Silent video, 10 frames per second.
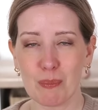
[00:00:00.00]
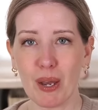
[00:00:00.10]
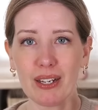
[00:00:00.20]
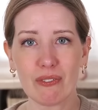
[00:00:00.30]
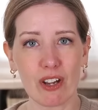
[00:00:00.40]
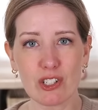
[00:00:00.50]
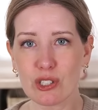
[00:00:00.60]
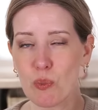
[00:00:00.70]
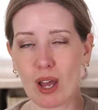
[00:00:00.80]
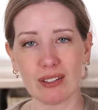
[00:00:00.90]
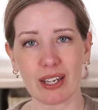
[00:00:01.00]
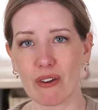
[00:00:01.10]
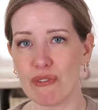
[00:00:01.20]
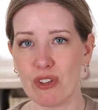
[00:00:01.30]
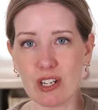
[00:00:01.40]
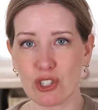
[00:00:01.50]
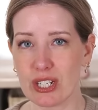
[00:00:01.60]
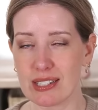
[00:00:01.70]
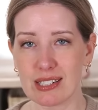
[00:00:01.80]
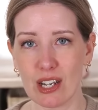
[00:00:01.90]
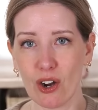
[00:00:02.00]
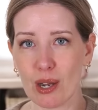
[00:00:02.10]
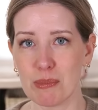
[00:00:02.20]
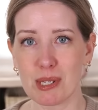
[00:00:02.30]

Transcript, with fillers: But if I just want like a finishing serum,